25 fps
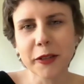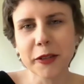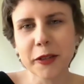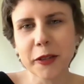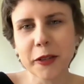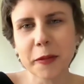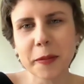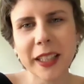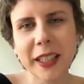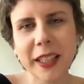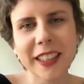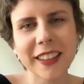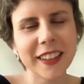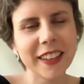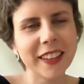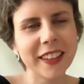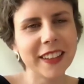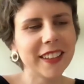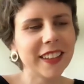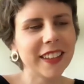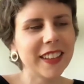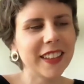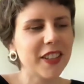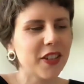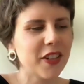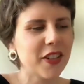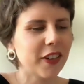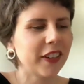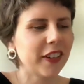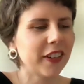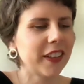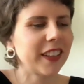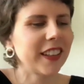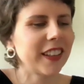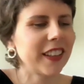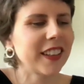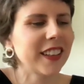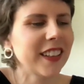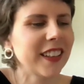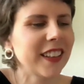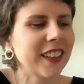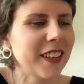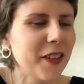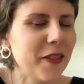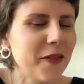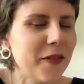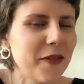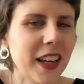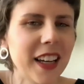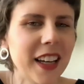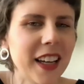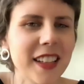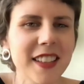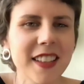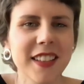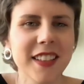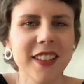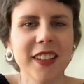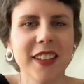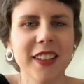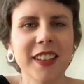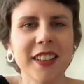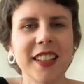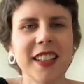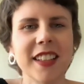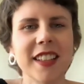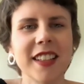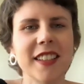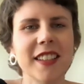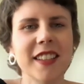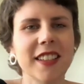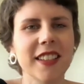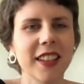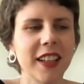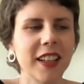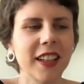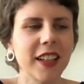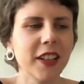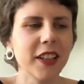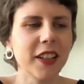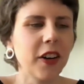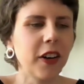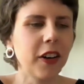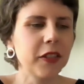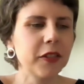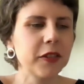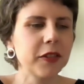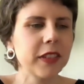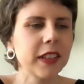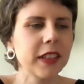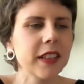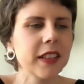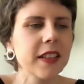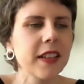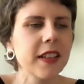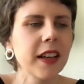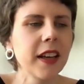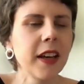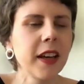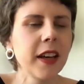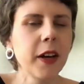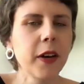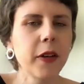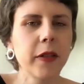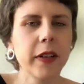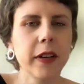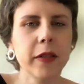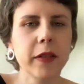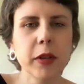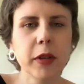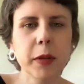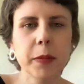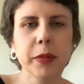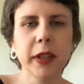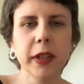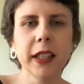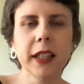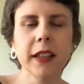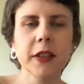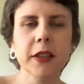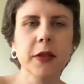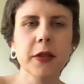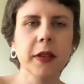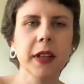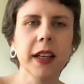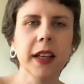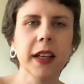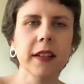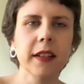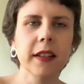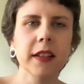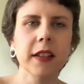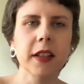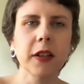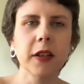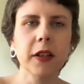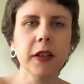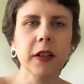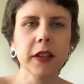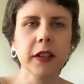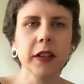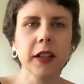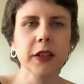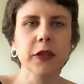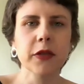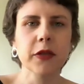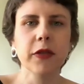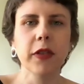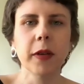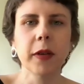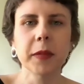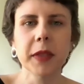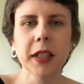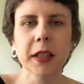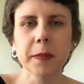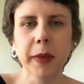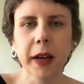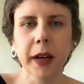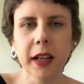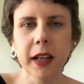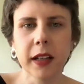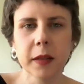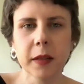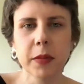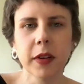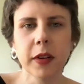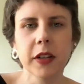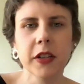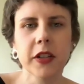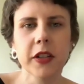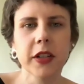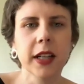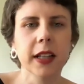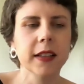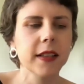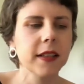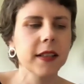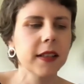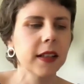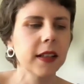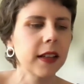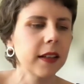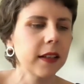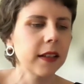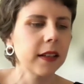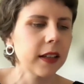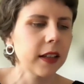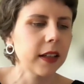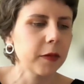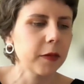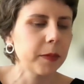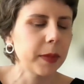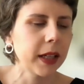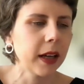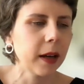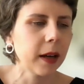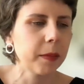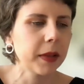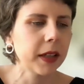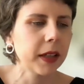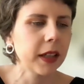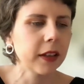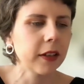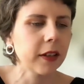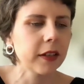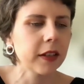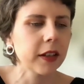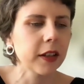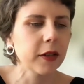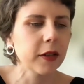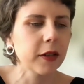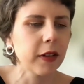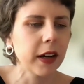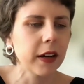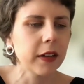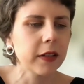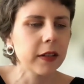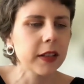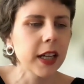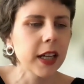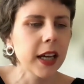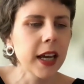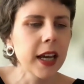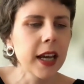for being here and joining us on this conference, where we're bringing together the learnings from these pilot projects that have been happening on the ground